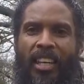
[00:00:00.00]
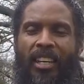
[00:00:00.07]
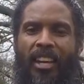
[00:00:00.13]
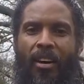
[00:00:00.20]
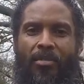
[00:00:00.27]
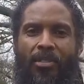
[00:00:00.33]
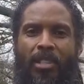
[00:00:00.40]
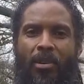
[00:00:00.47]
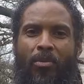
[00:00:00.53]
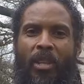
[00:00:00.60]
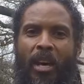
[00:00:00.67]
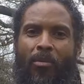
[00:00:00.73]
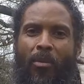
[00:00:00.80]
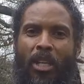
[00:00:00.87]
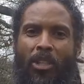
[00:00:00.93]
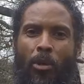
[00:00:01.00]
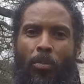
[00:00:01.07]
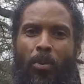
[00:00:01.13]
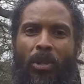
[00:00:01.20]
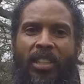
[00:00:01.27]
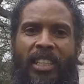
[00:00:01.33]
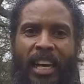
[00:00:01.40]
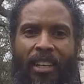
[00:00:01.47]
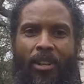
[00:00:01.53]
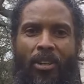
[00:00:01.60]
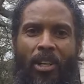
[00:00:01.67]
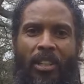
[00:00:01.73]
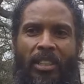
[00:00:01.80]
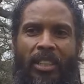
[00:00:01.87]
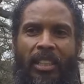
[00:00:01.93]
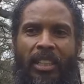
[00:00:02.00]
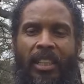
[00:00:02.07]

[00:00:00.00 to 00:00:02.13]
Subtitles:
And obviously then when you put that on,